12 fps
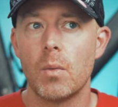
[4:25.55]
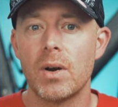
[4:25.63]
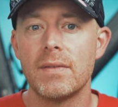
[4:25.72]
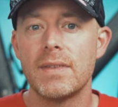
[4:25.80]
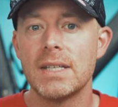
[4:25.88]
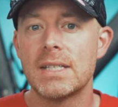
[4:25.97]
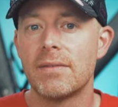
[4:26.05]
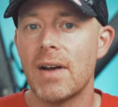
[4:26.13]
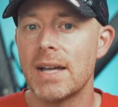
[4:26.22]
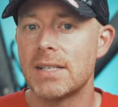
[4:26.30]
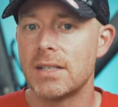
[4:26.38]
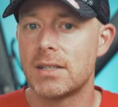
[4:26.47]
one of these
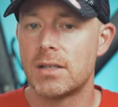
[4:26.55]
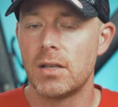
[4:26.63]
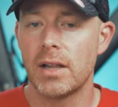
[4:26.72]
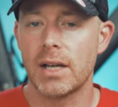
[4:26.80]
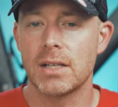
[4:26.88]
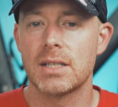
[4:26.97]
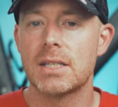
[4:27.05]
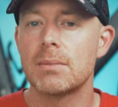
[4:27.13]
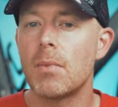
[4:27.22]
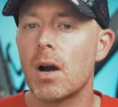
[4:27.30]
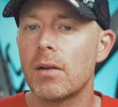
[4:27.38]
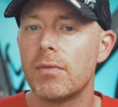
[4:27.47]
devices to like a
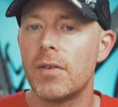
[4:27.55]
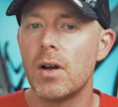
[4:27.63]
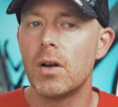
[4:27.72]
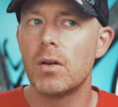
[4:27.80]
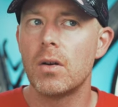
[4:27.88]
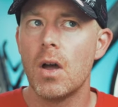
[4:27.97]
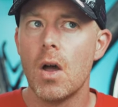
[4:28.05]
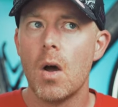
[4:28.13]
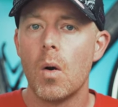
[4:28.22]
smartphone